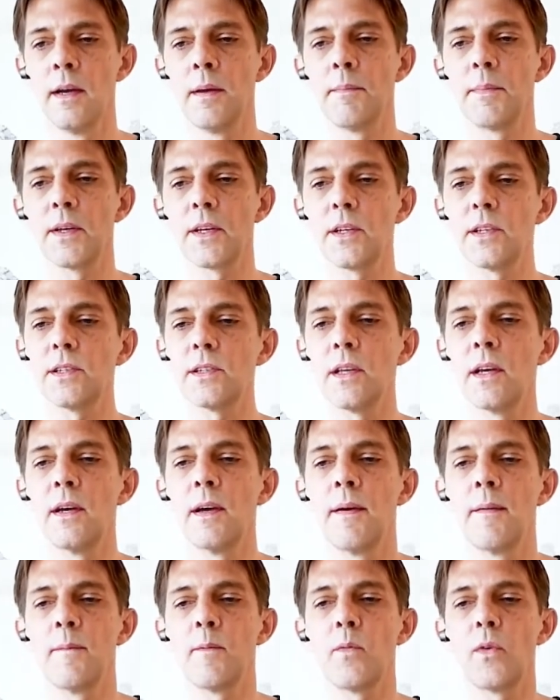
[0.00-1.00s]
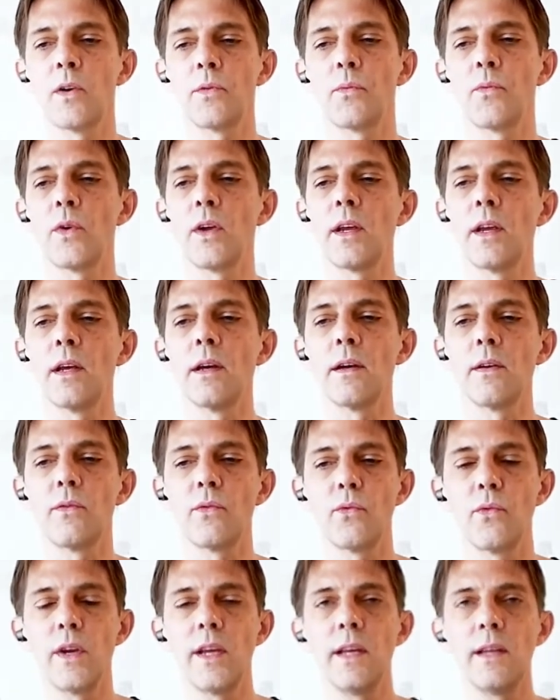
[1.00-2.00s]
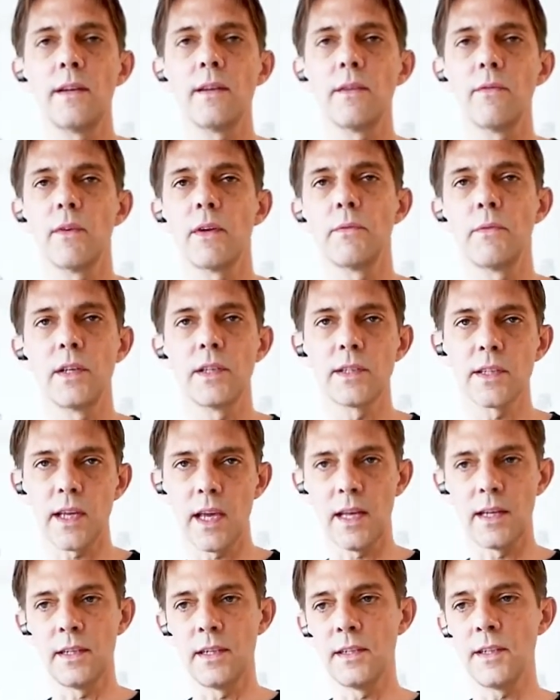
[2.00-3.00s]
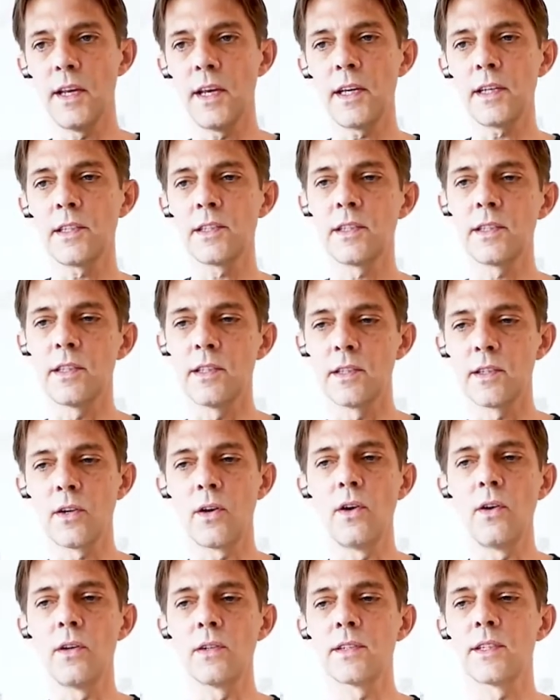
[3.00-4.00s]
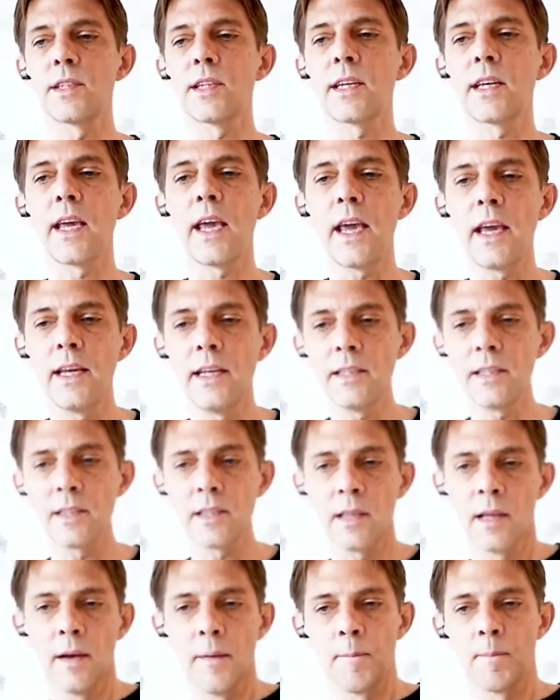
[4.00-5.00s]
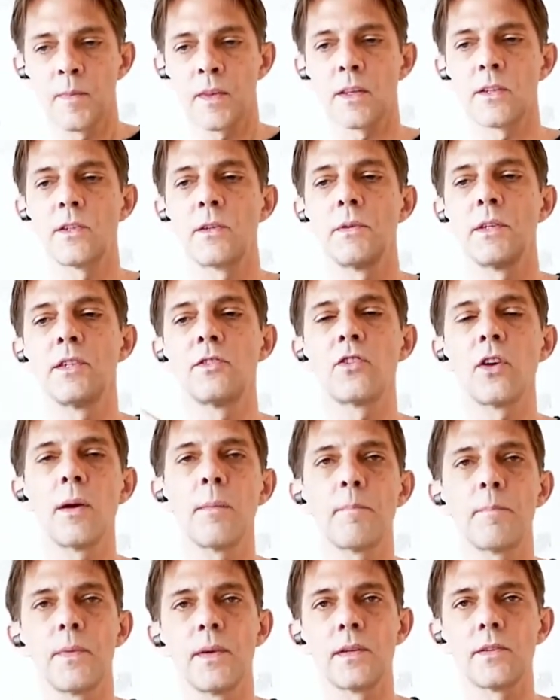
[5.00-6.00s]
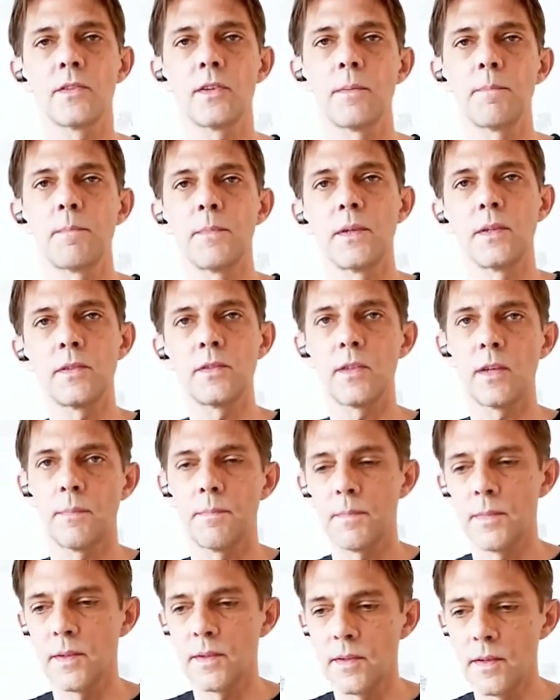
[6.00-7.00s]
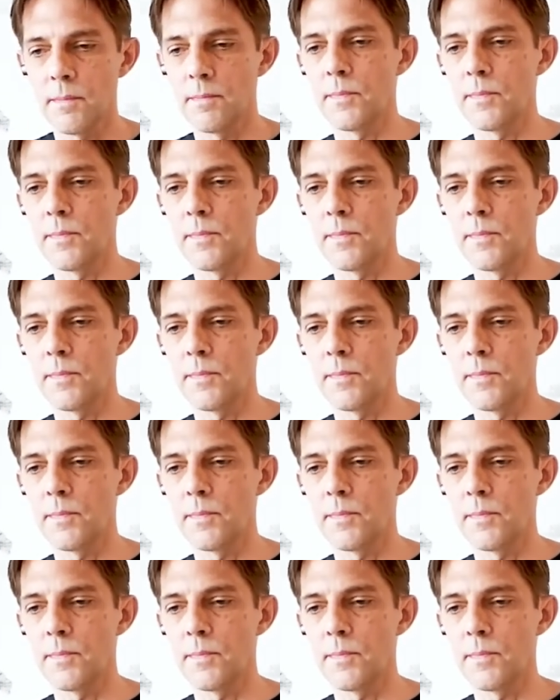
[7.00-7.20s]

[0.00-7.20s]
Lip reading: Because what we read when we scan the text is called saccades. So we jump and jump and jump and jump.